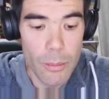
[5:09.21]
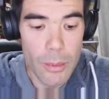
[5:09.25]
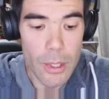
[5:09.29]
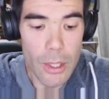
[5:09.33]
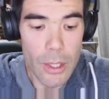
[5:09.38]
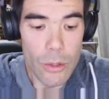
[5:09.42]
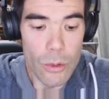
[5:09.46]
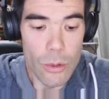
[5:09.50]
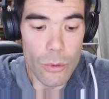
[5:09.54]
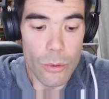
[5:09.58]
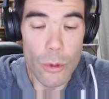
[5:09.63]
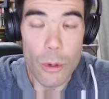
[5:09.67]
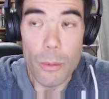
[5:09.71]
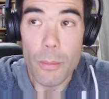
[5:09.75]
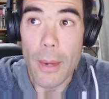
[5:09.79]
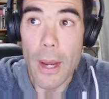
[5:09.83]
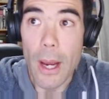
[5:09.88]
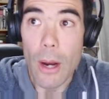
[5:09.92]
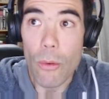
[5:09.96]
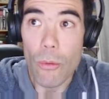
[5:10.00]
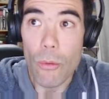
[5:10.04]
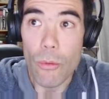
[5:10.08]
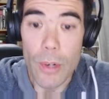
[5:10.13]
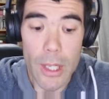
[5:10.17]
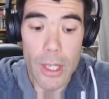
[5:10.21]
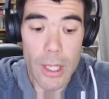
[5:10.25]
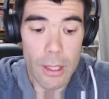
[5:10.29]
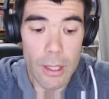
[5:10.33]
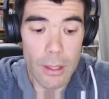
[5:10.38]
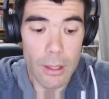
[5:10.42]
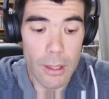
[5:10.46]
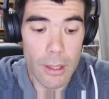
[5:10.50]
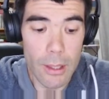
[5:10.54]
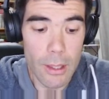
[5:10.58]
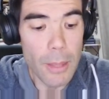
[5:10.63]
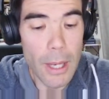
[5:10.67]
We can group our
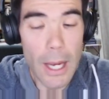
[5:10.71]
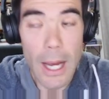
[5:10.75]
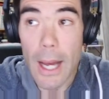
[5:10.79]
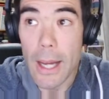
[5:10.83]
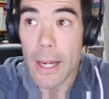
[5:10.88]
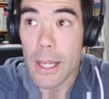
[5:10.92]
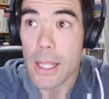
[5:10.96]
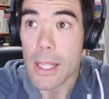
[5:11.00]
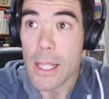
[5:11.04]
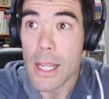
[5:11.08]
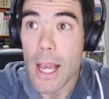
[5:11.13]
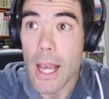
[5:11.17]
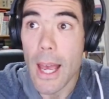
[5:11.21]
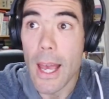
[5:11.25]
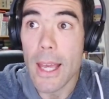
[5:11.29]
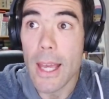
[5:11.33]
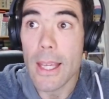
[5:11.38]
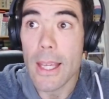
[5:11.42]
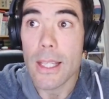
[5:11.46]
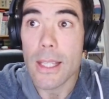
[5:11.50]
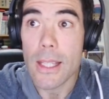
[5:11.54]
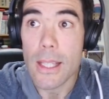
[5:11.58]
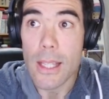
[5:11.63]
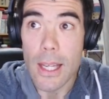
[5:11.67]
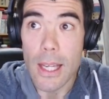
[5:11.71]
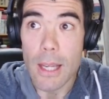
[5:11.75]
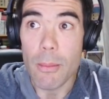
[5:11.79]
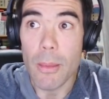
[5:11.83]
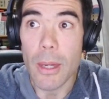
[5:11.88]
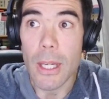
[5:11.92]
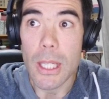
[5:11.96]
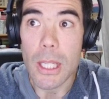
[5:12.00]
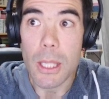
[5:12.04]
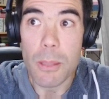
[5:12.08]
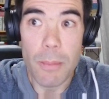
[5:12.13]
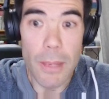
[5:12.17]
real part as ac
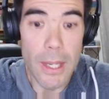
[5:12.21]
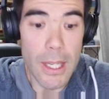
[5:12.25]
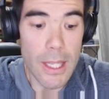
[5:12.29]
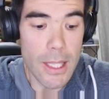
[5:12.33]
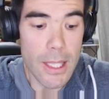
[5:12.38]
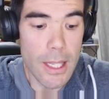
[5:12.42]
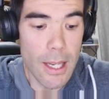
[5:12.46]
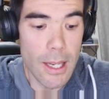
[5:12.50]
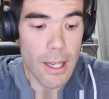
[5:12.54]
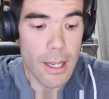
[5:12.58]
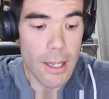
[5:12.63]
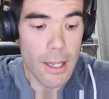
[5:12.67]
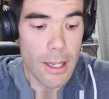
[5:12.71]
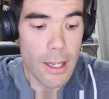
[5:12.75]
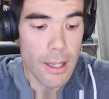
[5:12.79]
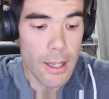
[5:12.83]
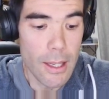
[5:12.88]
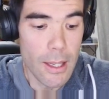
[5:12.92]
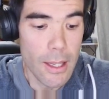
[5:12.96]
minus bd,